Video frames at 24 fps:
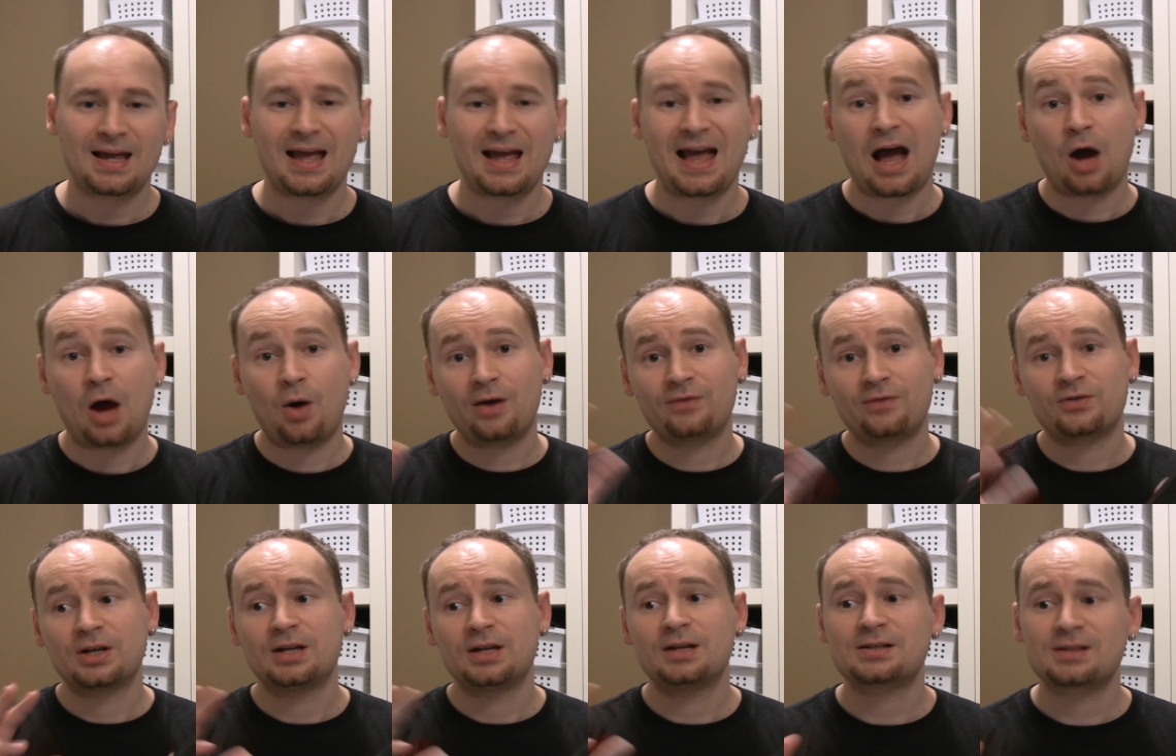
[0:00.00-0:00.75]

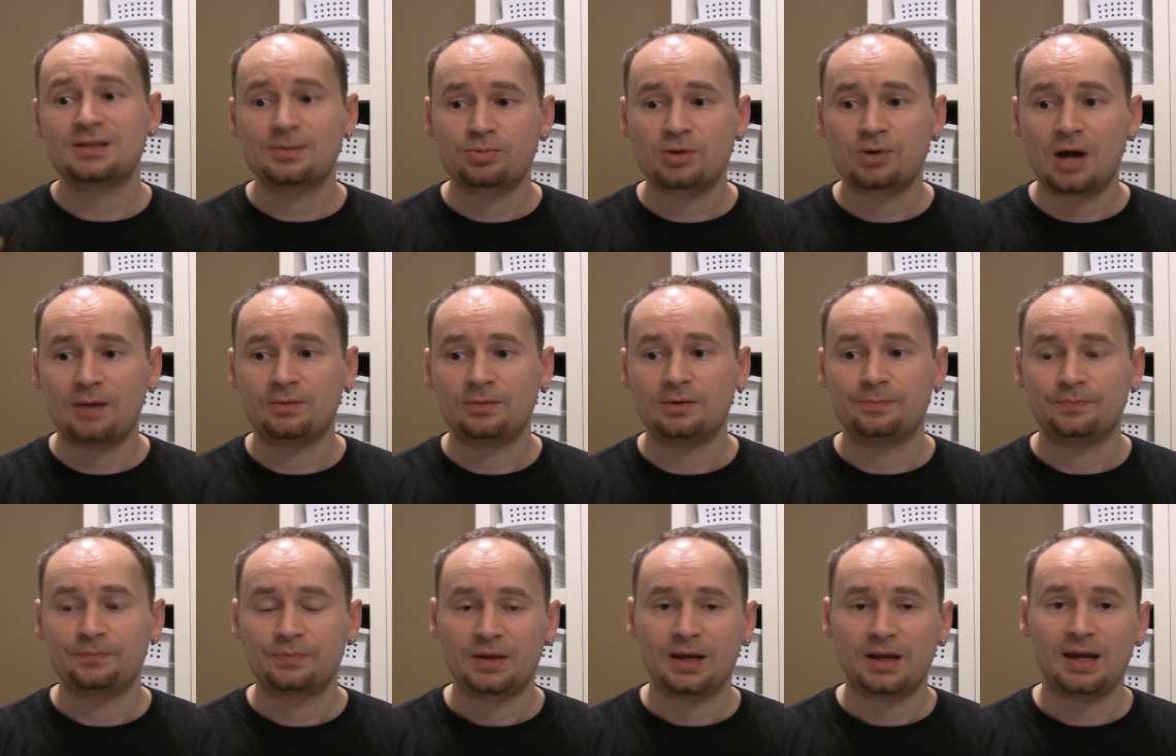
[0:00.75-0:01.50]
However, here's the
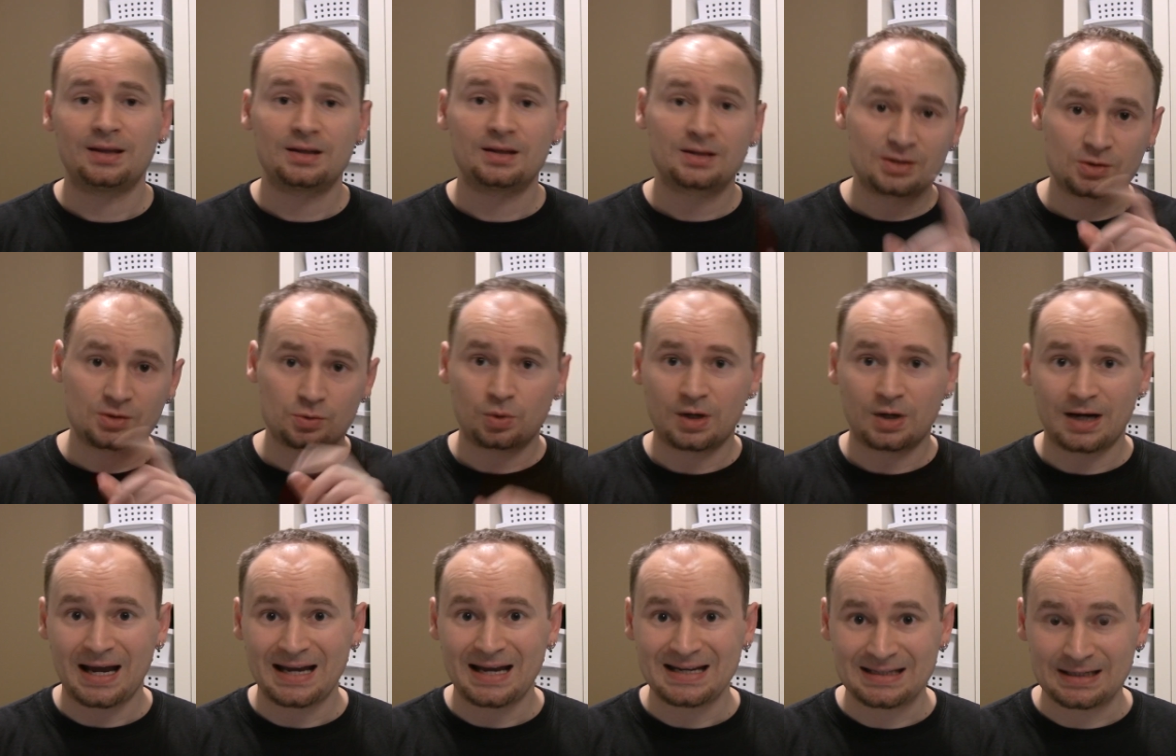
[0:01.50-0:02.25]
problem, and this is
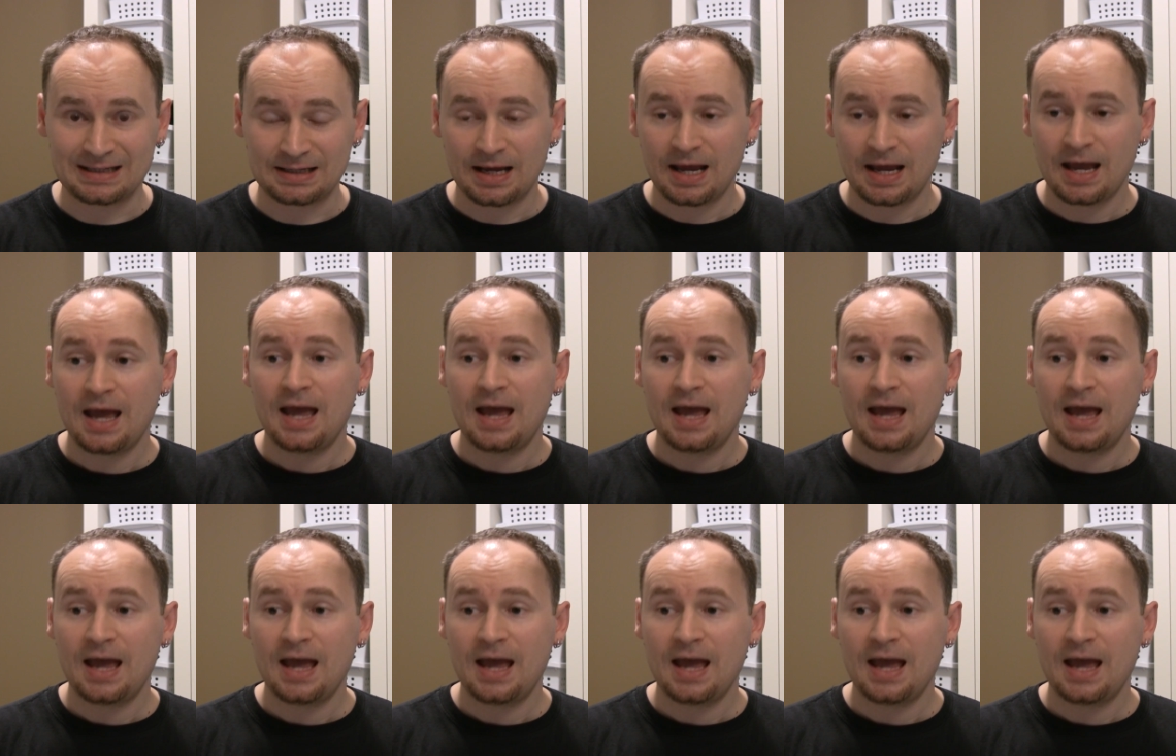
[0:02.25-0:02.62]
what I did.